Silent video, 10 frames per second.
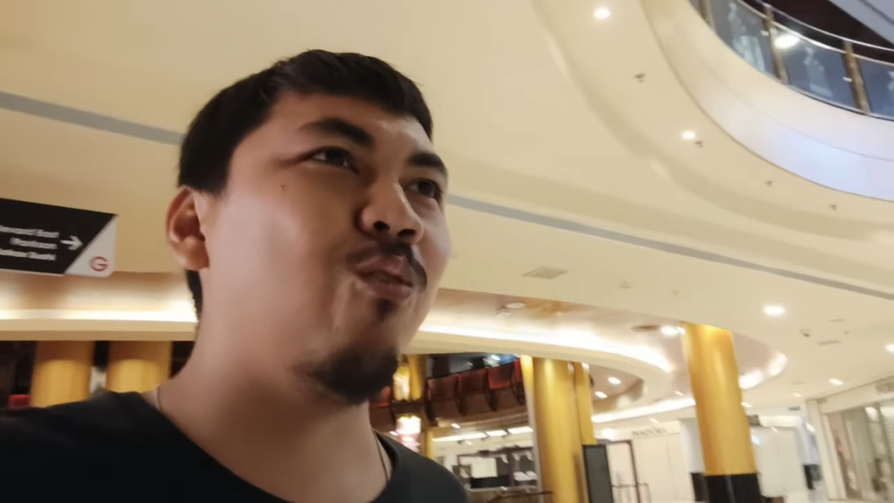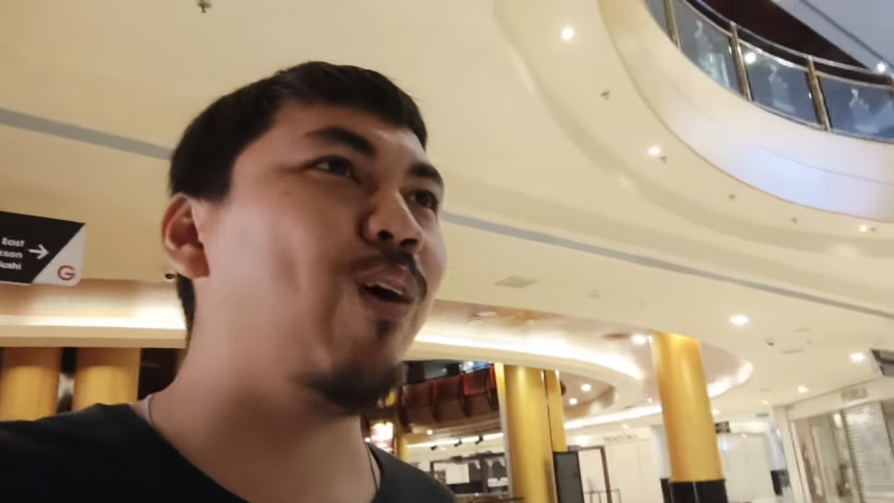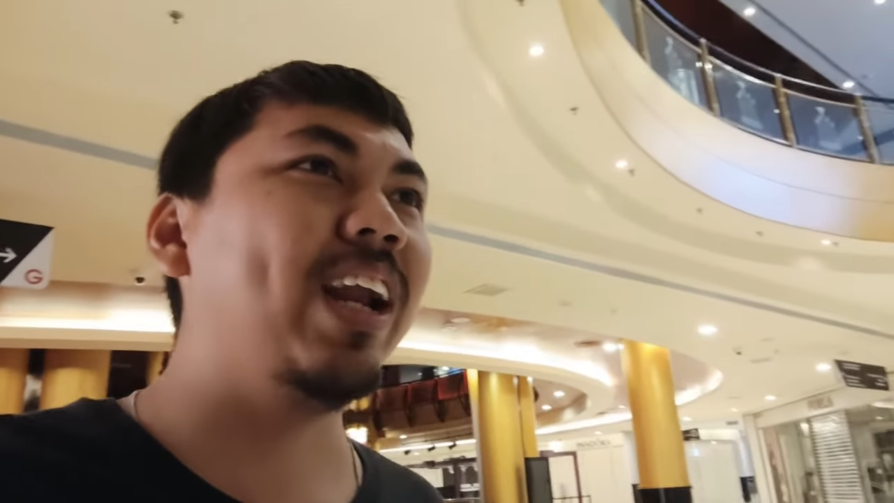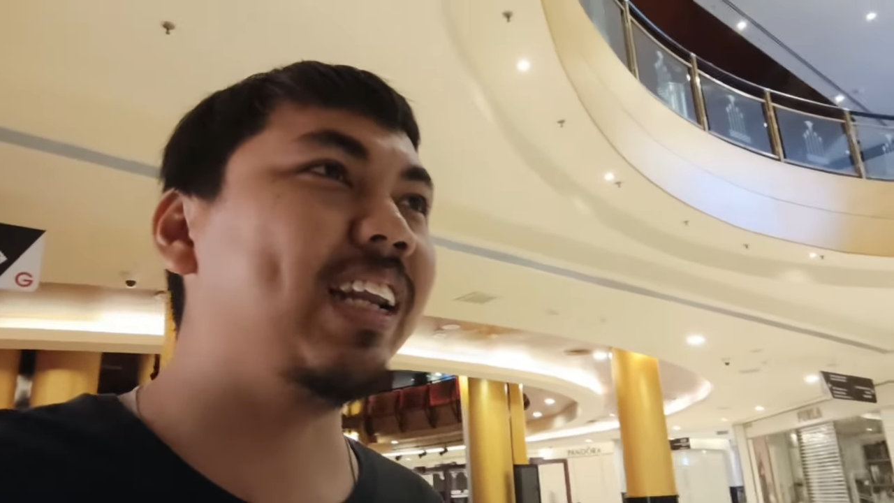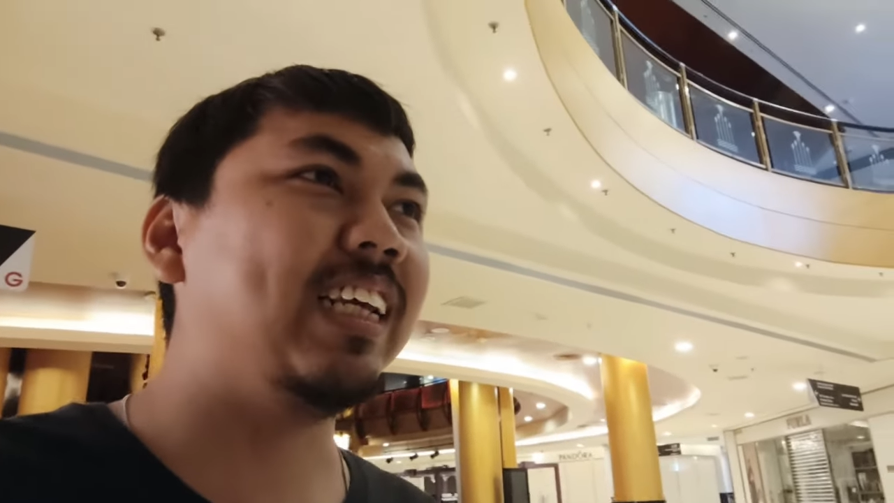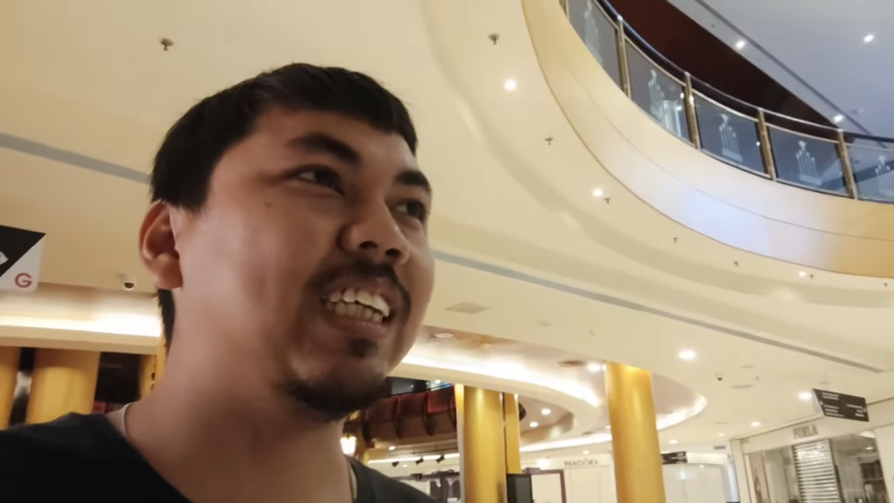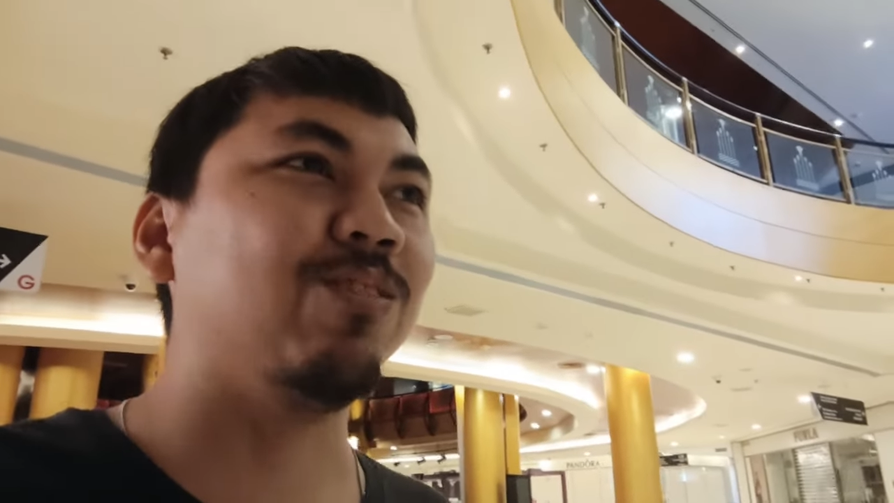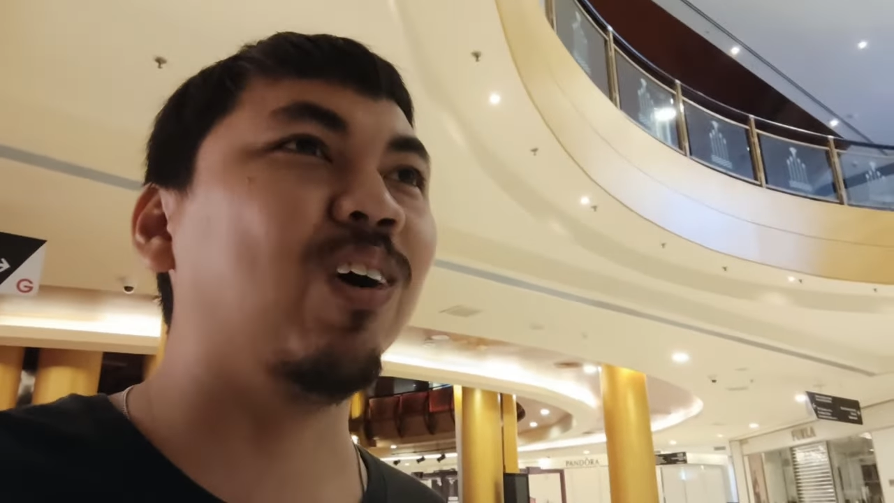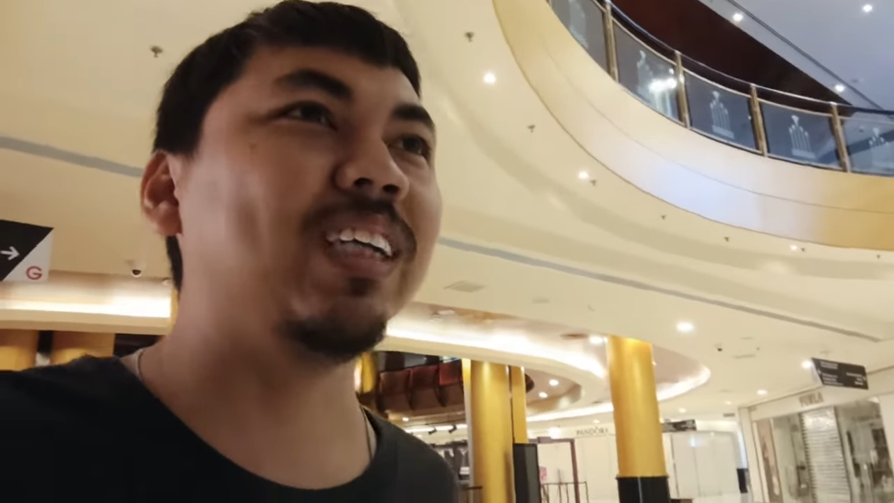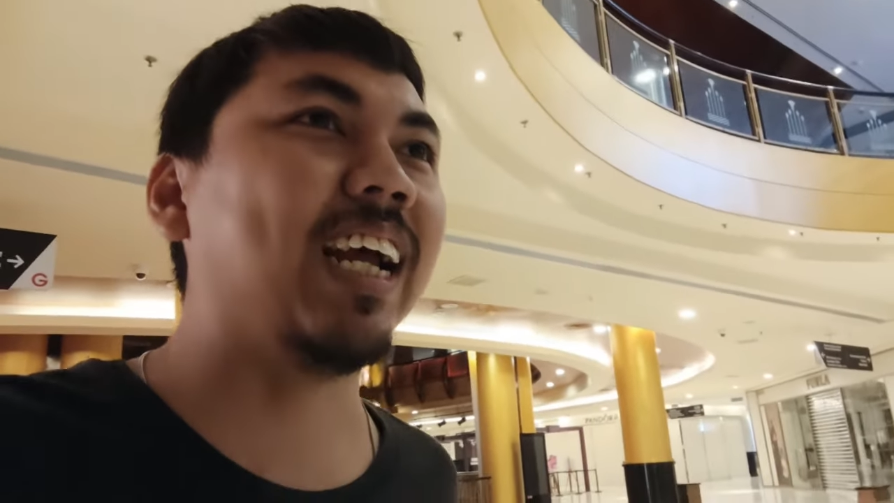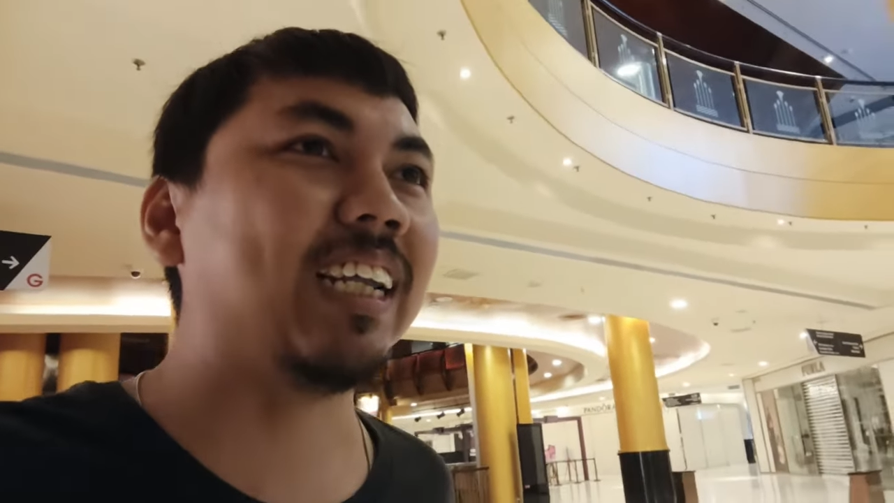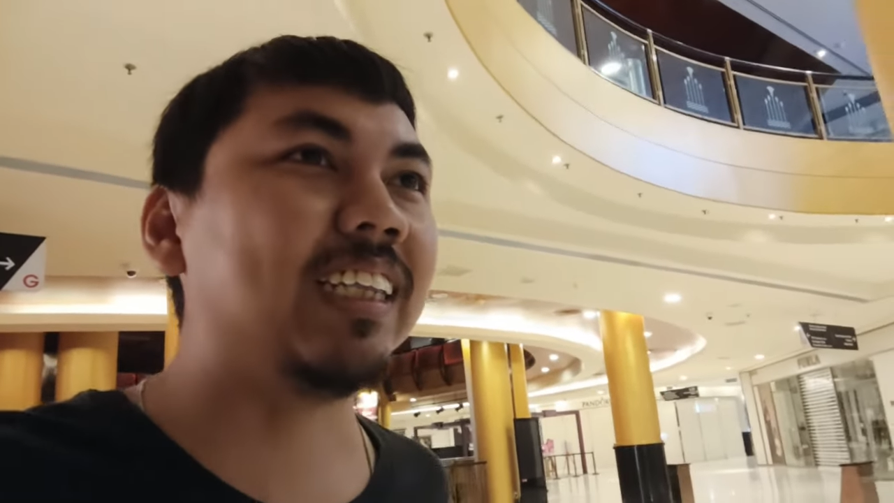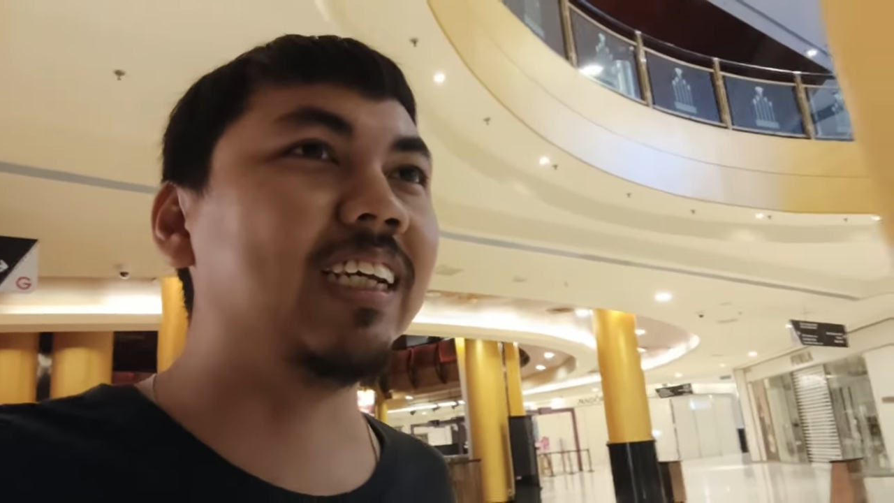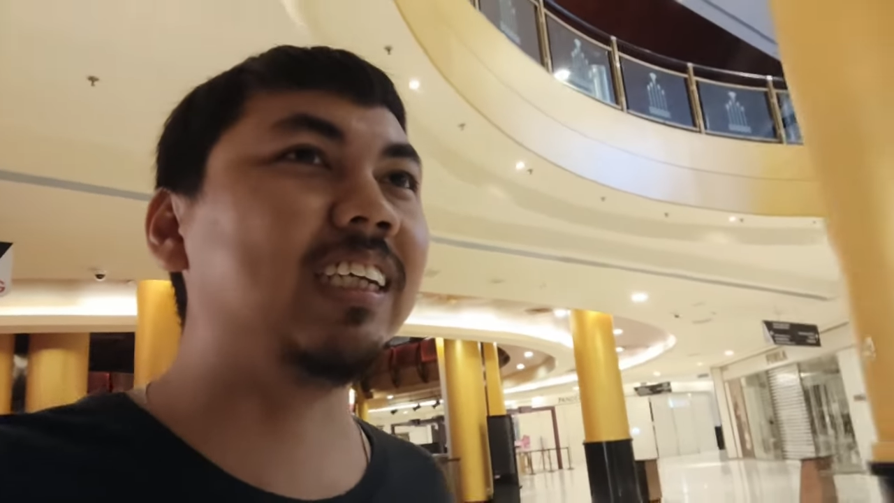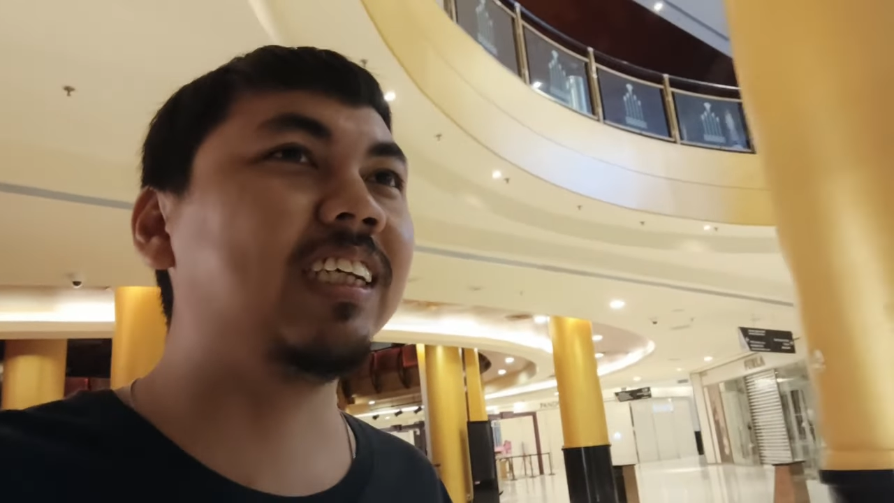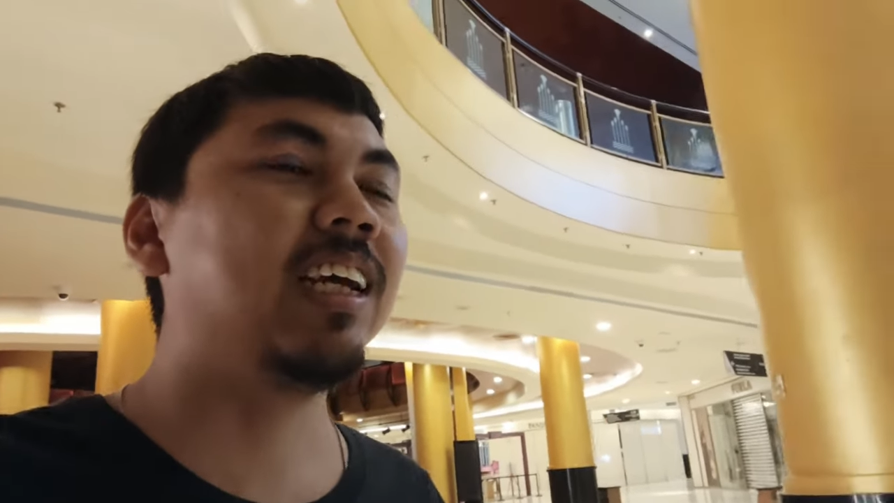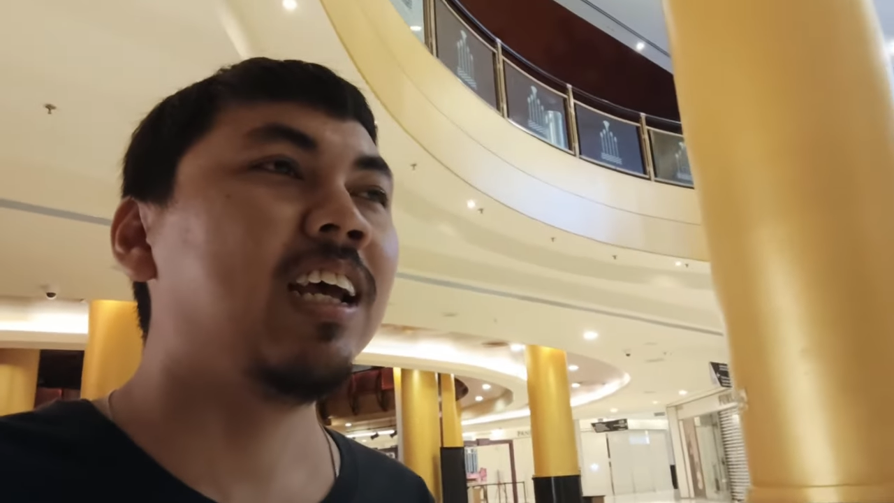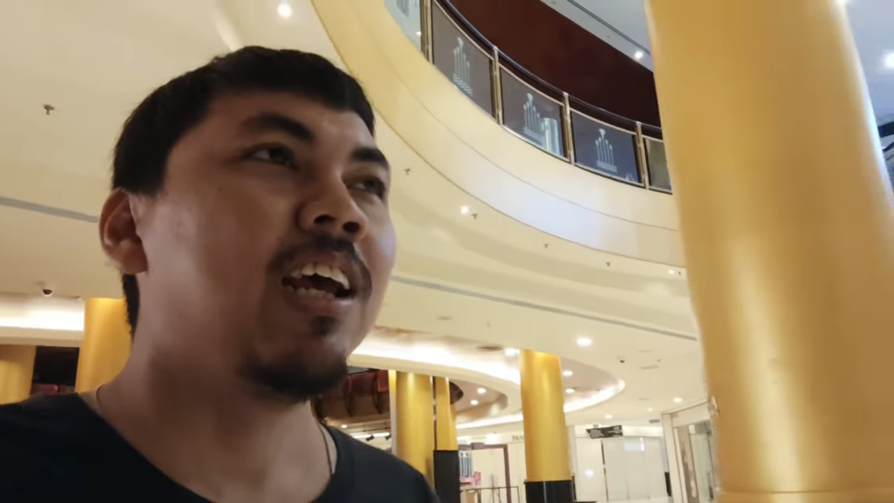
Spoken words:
when these voice actors